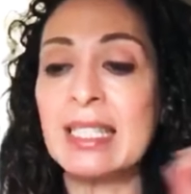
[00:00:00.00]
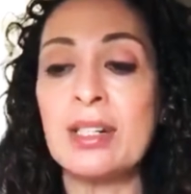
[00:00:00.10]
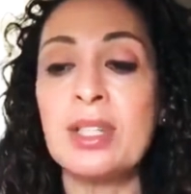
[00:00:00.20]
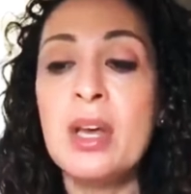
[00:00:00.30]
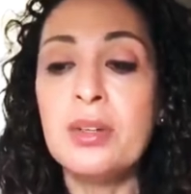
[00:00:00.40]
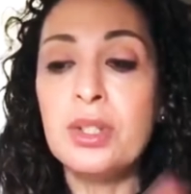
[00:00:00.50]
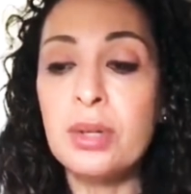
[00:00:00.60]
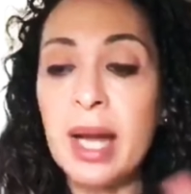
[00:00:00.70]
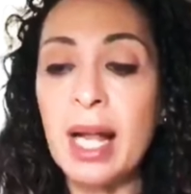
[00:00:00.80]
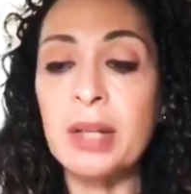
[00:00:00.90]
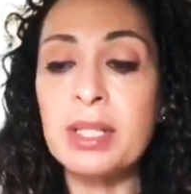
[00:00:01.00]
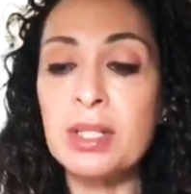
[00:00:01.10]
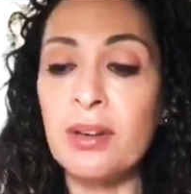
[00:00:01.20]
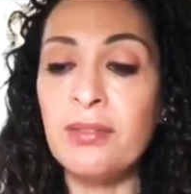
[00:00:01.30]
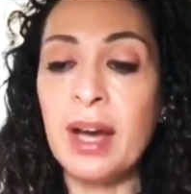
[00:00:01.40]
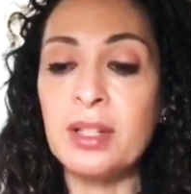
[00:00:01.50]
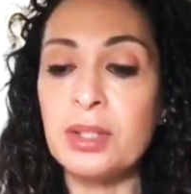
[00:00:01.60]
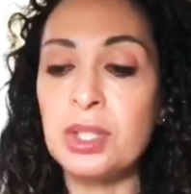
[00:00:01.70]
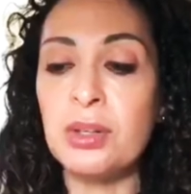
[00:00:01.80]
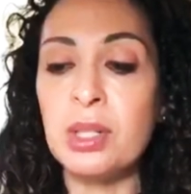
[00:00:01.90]
There's no calories, no fat, no
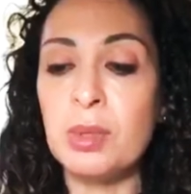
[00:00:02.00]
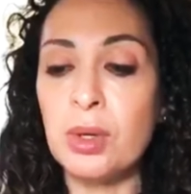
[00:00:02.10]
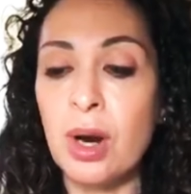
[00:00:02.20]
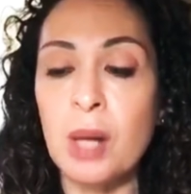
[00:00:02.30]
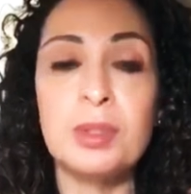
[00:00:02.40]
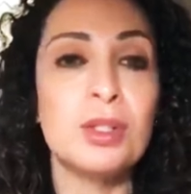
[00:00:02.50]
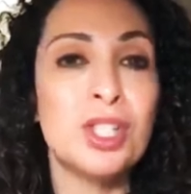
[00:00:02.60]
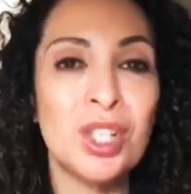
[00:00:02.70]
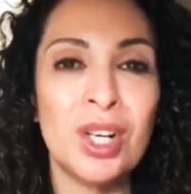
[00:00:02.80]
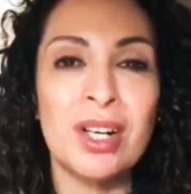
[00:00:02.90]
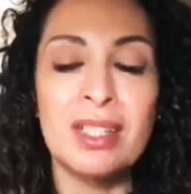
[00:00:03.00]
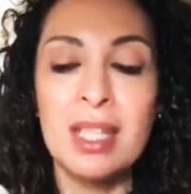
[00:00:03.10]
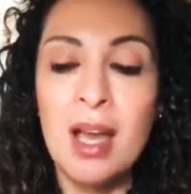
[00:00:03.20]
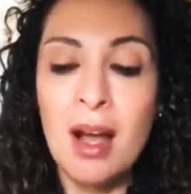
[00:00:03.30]
sodium, no carbs, no sugars.